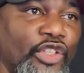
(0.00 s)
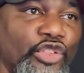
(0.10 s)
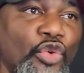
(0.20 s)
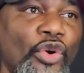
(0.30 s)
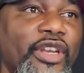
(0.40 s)

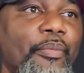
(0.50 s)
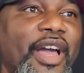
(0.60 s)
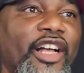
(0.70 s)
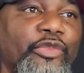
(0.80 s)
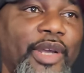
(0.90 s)
20
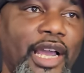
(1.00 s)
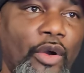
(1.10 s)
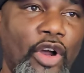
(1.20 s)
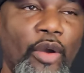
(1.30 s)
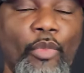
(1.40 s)
miles per
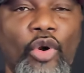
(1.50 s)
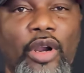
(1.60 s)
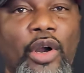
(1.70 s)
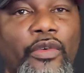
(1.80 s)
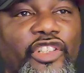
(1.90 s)
hour or more
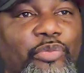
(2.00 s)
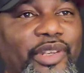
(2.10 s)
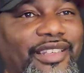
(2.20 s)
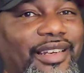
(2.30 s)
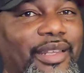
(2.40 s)
over the
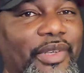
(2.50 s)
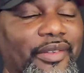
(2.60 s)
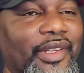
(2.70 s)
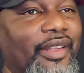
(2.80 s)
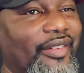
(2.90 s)
speed limit.
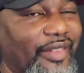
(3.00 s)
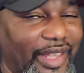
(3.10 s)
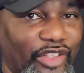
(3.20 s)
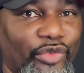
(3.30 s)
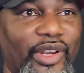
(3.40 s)

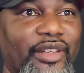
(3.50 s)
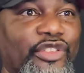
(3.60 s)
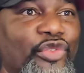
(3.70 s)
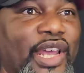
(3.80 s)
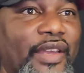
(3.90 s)
That is
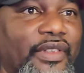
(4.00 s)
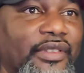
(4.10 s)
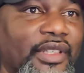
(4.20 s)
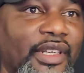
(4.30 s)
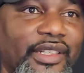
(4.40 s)
reckless driving.
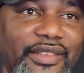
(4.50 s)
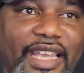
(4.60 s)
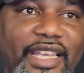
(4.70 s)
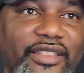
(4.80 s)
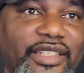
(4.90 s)

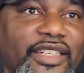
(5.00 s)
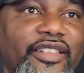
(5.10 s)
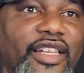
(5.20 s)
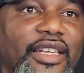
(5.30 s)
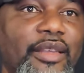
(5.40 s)
They
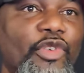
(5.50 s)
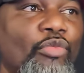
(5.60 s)
exceeded the limit